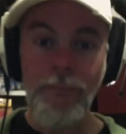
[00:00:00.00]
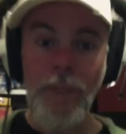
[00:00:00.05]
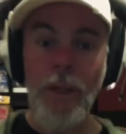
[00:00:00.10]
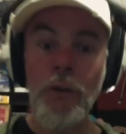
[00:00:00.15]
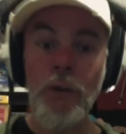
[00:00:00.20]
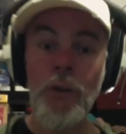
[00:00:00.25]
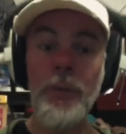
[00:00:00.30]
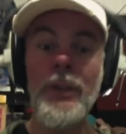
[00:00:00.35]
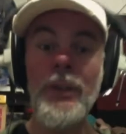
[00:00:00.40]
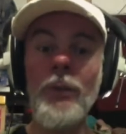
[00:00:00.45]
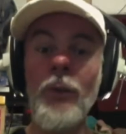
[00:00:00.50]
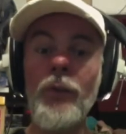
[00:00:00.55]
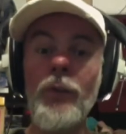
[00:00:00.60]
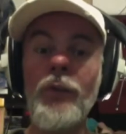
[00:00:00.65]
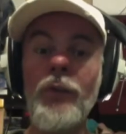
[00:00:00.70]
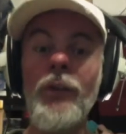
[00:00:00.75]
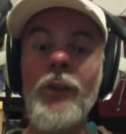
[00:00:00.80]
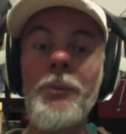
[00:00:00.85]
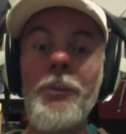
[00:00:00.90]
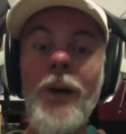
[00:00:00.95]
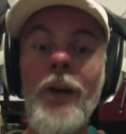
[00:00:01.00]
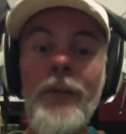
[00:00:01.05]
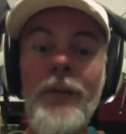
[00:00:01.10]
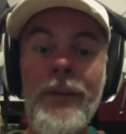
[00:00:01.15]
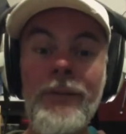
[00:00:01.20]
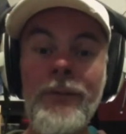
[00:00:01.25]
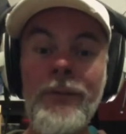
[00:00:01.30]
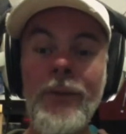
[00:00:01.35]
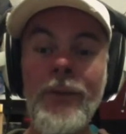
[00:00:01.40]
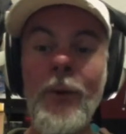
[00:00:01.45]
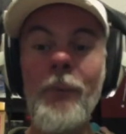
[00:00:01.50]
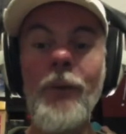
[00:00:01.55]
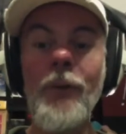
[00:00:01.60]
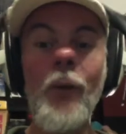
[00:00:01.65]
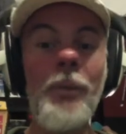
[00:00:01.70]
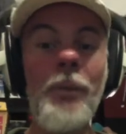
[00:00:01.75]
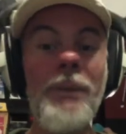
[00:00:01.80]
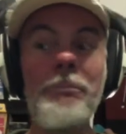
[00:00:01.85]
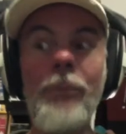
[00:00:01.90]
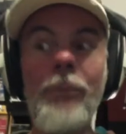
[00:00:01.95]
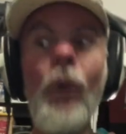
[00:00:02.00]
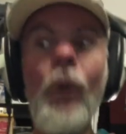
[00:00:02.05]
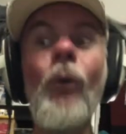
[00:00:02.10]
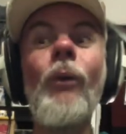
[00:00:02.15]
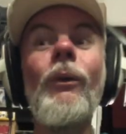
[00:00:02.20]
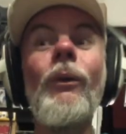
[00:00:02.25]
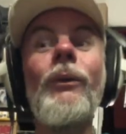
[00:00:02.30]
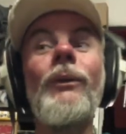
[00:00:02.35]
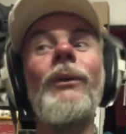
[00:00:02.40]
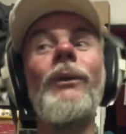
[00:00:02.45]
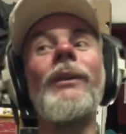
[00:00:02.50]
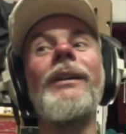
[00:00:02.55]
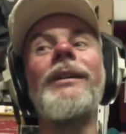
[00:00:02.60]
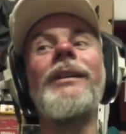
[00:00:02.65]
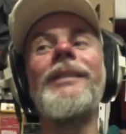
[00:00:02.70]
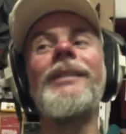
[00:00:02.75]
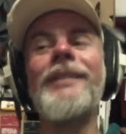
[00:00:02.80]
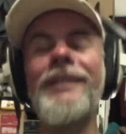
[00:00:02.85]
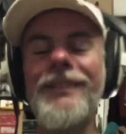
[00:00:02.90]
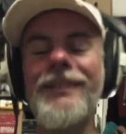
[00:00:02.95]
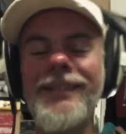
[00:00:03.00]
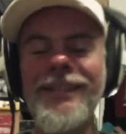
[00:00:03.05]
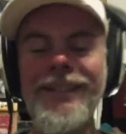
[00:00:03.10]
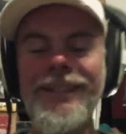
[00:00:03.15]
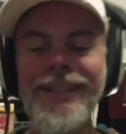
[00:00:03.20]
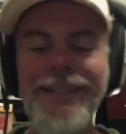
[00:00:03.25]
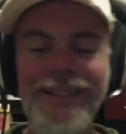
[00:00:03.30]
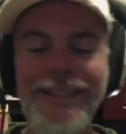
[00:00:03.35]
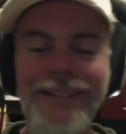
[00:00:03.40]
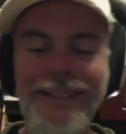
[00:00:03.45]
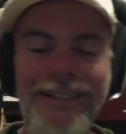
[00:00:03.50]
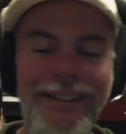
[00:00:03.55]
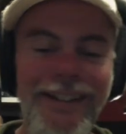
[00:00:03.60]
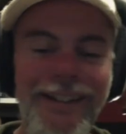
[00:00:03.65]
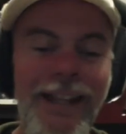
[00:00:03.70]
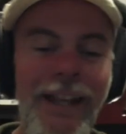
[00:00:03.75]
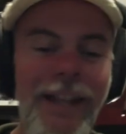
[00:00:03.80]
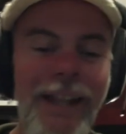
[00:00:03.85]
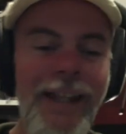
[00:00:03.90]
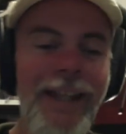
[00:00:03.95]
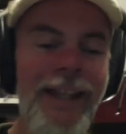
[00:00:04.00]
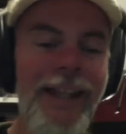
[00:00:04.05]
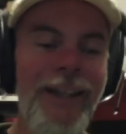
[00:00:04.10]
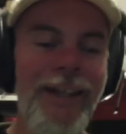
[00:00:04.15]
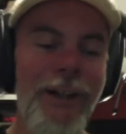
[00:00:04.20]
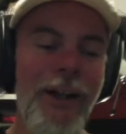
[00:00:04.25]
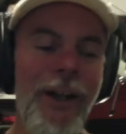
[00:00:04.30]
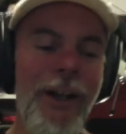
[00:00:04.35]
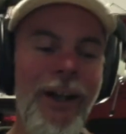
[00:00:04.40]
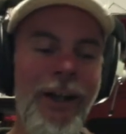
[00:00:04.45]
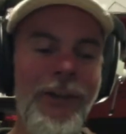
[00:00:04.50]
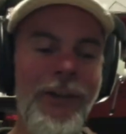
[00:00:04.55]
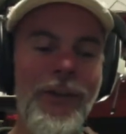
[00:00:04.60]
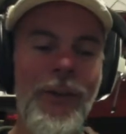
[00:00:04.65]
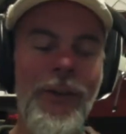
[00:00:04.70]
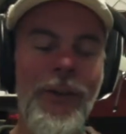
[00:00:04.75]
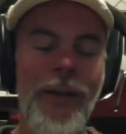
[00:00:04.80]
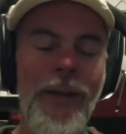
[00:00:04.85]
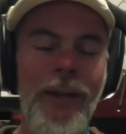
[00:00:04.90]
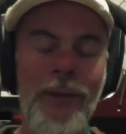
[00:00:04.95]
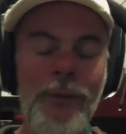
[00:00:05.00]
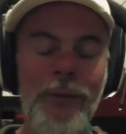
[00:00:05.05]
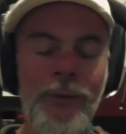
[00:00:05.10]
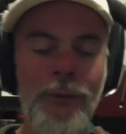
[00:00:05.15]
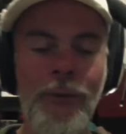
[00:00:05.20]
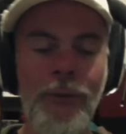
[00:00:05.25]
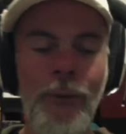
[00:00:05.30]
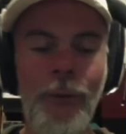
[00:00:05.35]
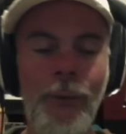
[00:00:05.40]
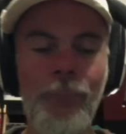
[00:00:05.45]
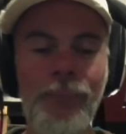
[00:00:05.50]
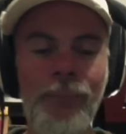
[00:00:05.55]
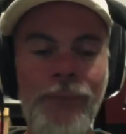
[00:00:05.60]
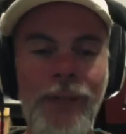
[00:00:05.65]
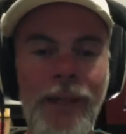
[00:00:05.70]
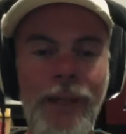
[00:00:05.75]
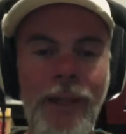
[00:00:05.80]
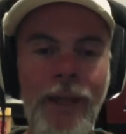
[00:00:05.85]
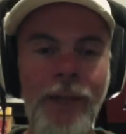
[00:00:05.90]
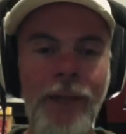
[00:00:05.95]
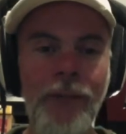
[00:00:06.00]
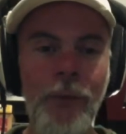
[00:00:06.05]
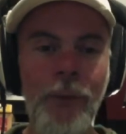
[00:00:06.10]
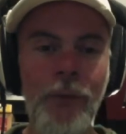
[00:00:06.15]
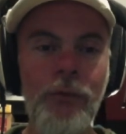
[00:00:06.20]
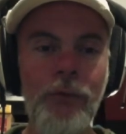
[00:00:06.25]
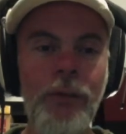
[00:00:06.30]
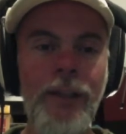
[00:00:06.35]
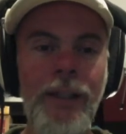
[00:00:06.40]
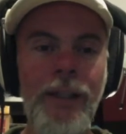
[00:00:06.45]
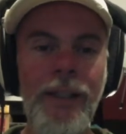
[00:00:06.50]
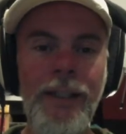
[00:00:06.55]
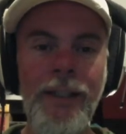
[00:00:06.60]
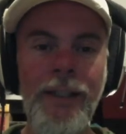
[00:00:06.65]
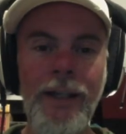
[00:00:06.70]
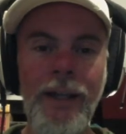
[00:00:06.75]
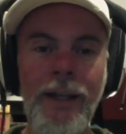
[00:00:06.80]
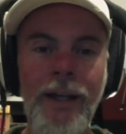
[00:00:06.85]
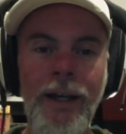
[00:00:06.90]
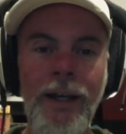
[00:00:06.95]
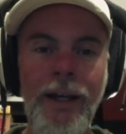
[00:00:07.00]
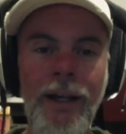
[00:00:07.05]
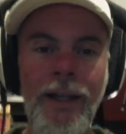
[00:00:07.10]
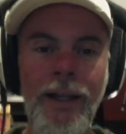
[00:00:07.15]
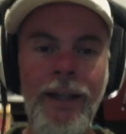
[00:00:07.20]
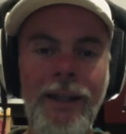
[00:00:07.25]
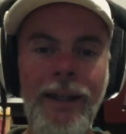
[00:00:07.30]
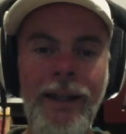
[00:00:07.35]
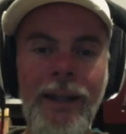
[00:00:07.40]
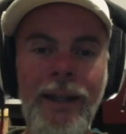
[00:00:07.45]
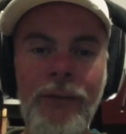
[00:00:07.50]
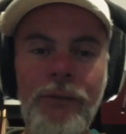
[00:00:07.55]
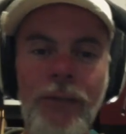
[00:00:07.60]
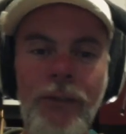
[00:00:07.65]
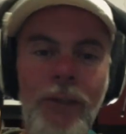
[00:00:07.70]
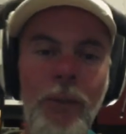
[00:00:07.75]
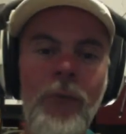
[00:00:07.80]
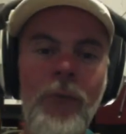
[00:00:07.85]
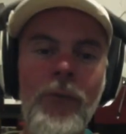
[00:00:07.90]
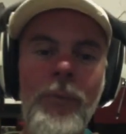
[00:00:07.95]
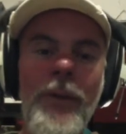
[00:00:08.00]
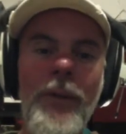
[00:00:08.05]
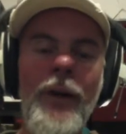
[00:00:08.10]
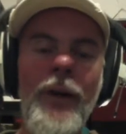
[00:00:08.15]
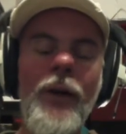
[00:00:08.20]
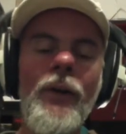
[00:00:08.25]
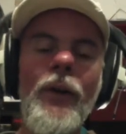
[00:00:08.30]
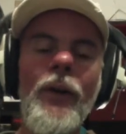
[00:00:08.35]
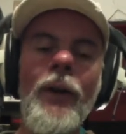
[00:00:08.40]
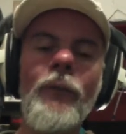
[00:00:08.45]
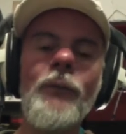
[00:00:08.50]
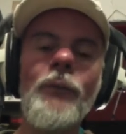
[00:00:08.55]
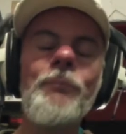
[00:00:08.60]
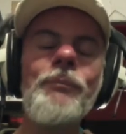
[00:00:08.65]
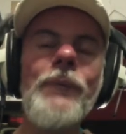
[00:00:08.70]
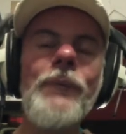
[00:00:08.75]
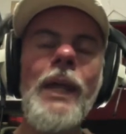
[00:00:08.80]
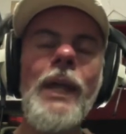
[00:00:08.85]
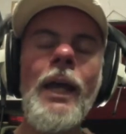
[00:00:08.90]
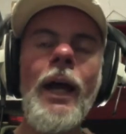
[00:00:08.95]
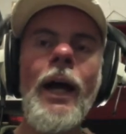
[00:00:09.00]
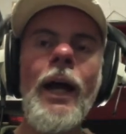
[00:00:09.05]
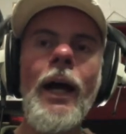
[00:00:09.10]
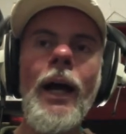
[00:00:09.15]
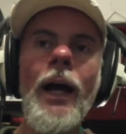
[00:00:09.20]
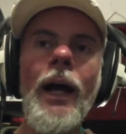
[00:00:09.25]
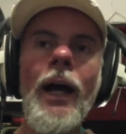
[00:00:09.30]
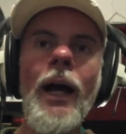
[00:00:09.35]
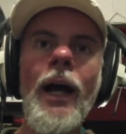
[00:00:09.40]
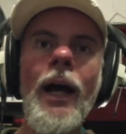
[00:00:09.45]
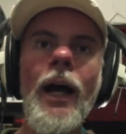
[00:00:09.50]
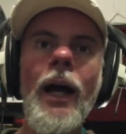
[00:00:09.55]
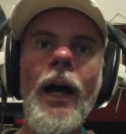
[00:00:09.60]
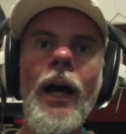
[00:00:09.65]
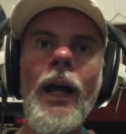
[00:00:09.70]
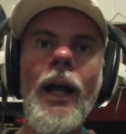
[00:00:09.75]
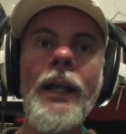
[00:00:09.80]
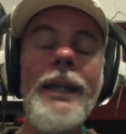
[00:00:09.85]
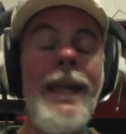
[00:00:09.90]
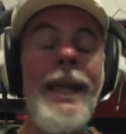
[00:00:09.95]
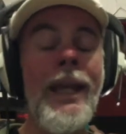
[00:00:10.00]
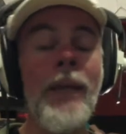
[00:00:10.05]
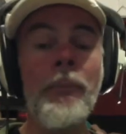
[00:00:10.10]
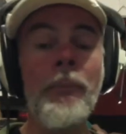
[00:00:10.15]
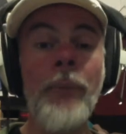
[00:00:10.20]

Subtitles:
of you watching this might have been not been born in 2004, so it's really one from the archives. It